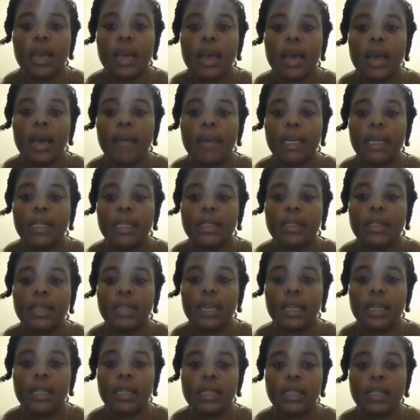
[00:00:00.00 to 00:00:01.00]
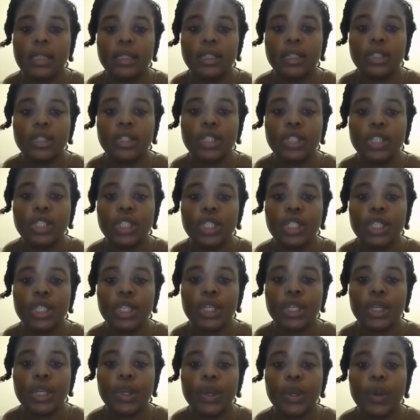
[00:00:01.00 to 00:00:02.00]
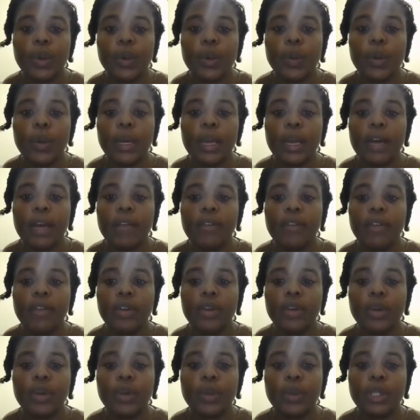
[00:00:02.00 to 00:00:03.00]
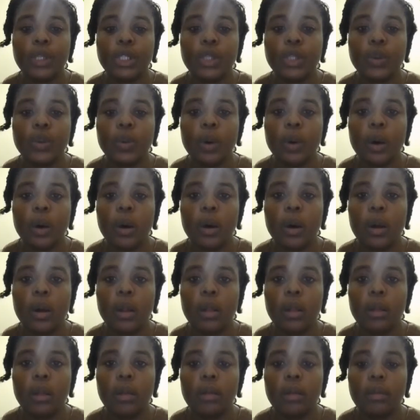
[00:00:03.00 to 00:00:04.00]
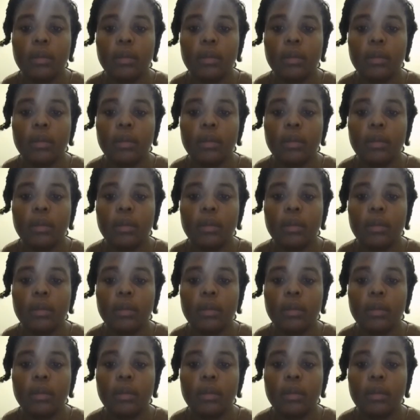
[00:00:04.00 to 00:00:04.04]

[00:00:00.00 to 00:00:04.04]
I'm excited to share what I've learned with you all.